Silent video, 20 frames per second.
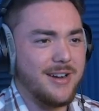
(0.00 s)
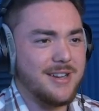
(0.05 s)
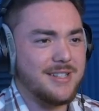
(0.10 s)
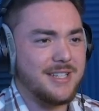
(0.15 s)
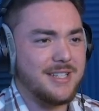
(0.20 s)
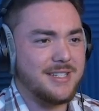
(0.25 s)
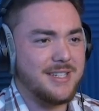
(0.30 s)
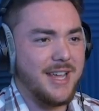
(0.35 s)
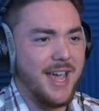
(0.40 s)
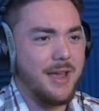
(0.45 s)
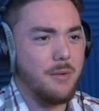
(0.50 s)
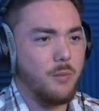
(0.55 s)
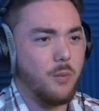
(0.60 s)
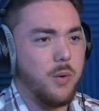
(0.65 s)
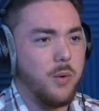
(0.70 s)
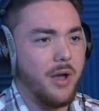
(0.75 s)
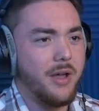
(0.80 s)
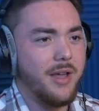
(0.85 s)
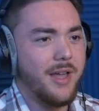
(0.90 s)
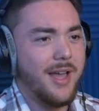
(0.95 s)
and today...
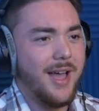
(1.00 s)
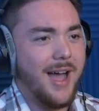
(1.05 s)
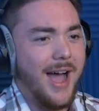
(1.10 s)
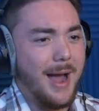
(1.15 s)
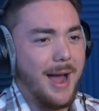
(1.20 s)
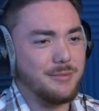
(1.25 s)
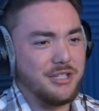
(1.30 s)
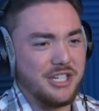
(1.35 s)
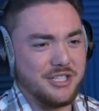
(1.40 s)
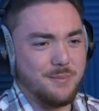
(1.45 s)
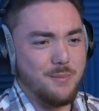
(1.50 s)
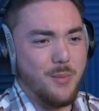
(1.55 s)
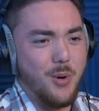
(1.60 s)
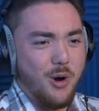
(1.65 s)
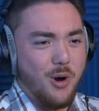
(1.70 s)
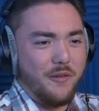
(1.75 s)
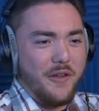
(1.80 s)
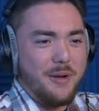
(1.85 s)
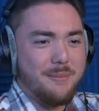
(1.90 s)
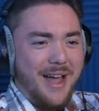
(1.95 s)
I'm just
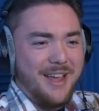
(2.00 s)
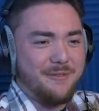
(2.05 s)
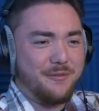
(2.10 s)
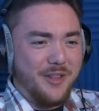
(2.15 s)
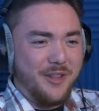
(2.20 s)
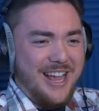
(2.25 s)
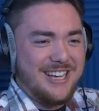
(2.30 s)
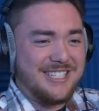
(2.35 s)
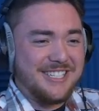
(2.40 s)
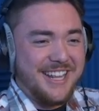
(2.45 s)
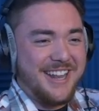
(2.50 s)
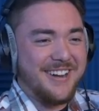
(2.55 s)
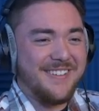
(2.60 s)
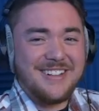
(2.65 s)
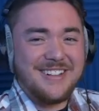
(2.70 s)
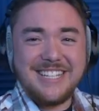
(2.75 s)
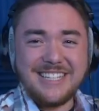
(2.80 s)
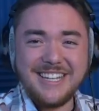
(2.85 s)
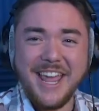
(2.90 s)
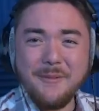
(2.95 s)
moving my flashlight
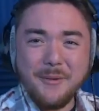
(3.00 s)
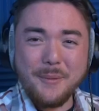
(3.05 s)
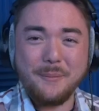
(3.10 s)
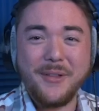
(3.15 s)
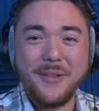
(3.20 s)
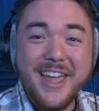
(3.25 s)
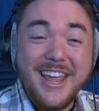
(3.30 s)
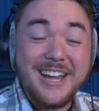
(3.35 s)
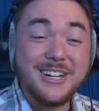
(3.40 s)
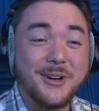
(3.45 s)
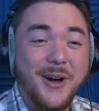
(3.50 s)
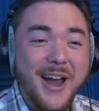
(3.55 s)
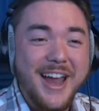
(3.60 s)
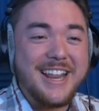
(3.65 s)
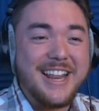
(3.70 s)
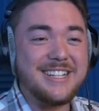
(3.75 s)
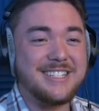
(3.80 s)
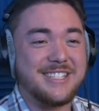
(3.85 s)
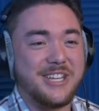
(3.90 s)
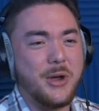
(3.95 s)
around. Today we're playing
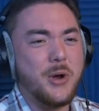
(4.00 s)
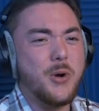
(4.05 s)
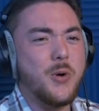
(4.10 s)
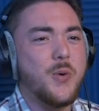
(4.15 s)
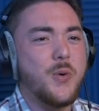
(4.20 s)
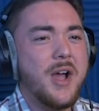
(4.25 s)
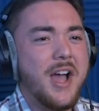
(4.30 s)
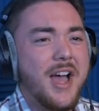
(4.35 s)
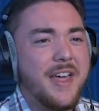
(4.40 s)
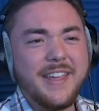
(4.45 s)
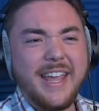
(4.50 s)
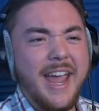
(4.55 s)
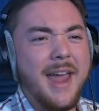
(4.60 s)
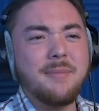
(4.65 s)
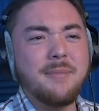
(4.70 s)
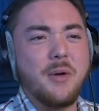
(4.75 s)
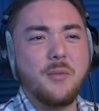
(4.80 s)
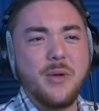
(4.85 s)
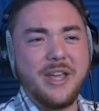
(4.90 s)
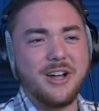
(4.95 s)
Granny 2, the
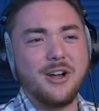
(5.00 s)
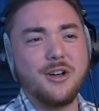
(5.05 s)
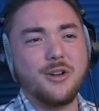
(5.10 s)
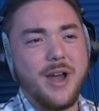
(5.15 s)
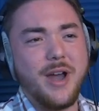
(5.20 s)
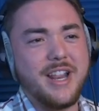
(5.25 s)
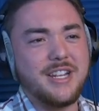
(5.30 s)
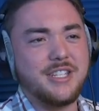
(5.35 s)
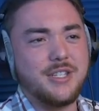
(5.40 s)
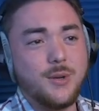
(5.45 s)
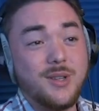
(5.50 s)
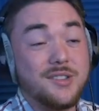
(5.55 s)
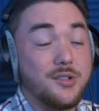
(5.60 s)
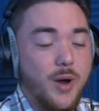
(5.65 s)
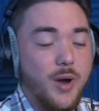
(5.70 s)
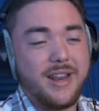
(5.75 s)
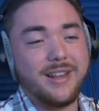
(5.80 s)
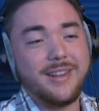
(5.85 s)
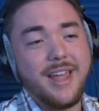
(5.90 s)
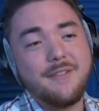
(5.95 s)
game that we call Granny 2. It's
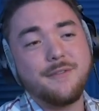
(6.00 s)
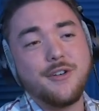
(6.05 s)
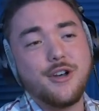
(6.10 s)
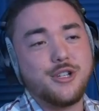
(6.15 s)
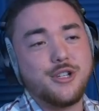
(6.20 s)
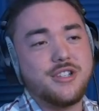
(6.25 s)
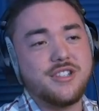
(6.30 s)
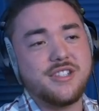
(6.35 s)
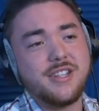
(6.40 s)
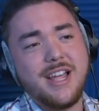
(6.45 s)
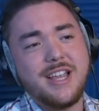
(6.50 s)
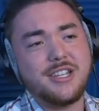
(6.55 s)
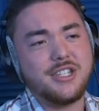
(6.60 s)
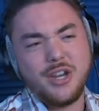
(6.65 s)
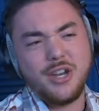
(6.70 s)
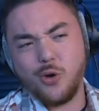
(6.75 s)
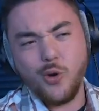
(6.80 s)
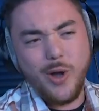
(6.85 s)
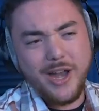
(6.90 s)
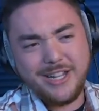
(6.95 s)
Granny Light version
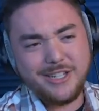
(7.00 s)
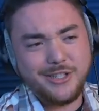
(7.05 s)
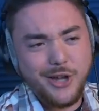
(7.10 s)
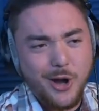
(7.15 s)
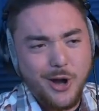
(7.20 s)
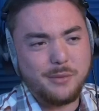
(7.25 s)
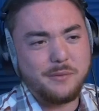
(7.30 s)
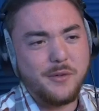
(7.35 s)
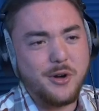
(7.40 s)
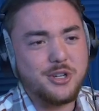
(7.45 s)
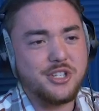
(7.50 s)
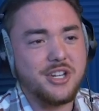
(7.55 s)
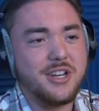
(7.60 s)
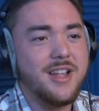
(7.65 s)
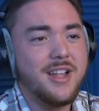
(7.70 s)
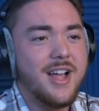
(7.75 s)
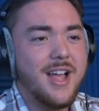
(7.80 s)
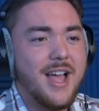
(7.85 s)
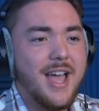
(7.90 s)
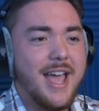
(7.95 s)
/ Granny Dark
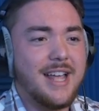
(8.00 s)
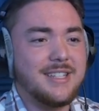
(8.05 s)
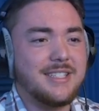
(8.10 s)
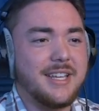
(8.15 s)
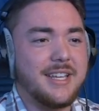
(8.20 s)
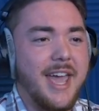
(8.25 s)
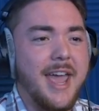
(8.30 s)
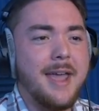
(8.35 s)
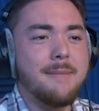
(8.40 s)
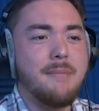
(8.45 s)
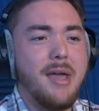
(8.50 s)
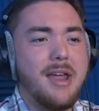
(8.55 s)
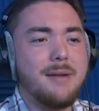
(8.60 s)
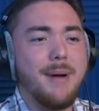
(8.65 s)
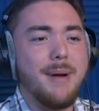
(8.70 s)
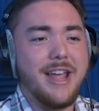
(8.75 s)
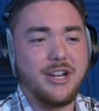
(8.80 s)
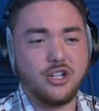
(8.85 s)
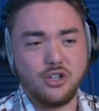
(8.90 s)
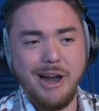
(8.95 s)
version. It's a game made
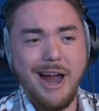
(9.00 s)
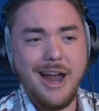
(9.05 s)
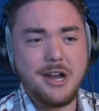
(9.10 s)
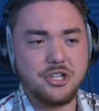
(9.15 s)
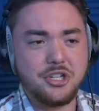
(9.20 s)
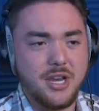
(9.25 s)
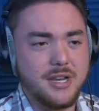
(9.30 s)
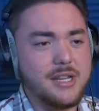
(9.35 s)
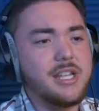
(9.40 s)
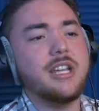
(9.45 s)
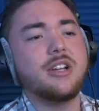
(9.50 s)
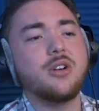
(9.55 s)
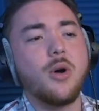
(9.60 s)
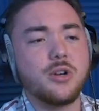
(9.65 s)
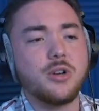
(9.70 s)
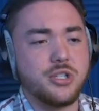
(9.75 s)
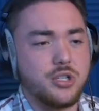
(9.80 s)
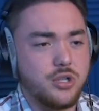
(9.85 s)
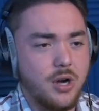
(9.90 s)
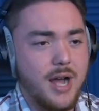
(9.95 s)
by Crash and
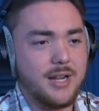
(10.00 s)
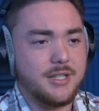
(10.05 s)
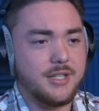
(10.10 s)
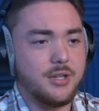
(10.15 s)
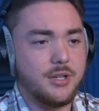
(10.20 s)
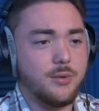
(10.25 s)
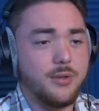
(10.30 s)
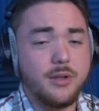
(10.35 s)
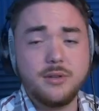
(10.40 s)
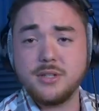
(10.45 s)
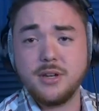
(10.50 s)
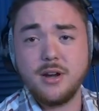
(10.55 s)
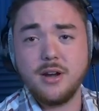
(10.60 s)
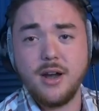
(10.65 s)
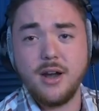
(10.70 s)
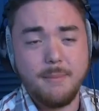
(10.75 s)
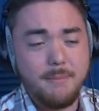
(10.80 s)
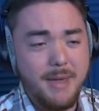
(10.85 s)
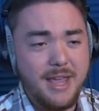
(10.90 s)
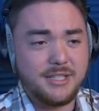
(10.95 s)
Igor Stratu. Those
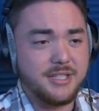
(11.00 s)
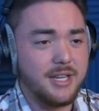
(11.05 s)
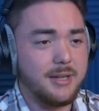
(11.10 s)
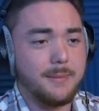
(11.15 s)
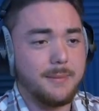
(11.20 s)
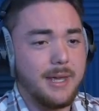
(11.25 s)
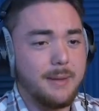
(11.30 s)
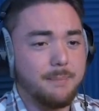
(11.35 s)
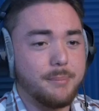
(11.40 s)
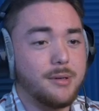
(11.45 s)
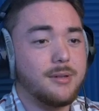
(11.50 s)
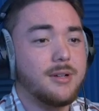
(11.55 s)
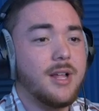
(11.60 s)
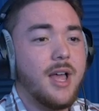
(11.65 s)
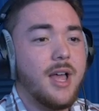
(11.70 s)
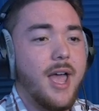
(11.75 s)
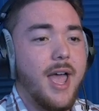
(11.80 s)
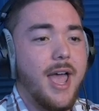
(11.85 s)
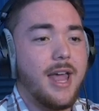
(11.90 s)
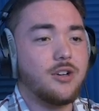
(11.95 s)
are amazing people,
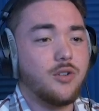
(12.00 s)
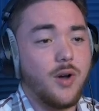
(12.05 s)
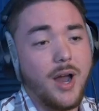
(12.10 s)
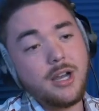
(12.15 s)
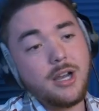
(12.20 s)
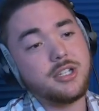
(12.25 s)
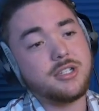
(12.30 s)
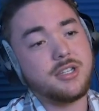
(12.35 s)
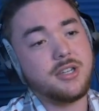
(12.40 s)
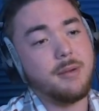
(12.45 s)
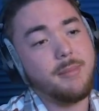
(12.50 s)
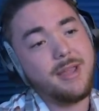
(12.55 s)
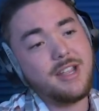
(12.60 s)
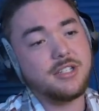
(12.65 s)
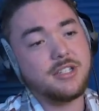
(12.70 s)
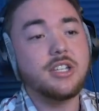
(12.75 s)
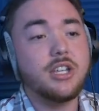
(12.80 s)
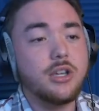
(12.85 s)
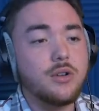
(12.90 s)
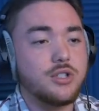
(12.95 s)
and Crash is an
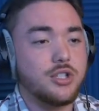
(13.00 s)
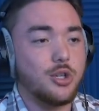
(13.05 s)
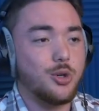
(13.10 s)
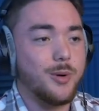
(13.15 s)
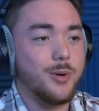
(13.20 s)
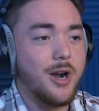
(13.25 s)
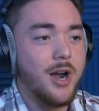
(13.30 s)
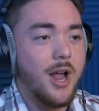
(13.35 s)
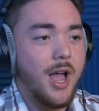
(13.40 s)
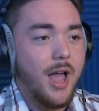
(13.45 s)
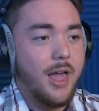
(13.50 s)
amazing YouTuber.